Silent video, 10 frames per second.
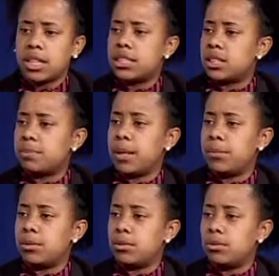just
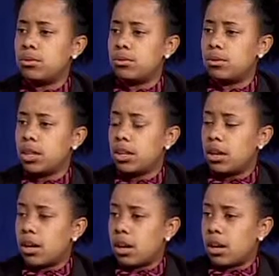people who
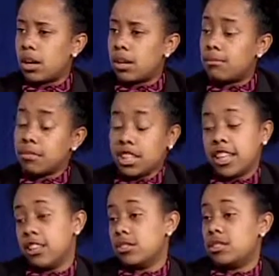are
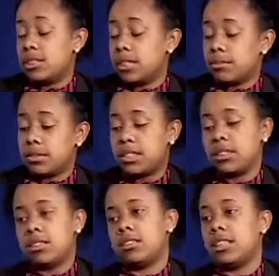millennials in
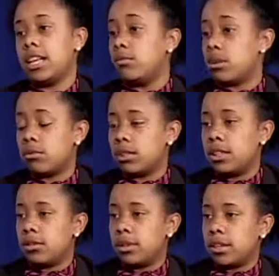particular, they weren't
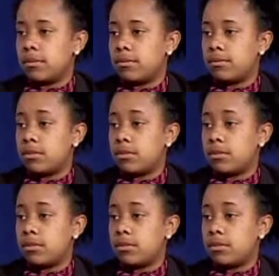really aware of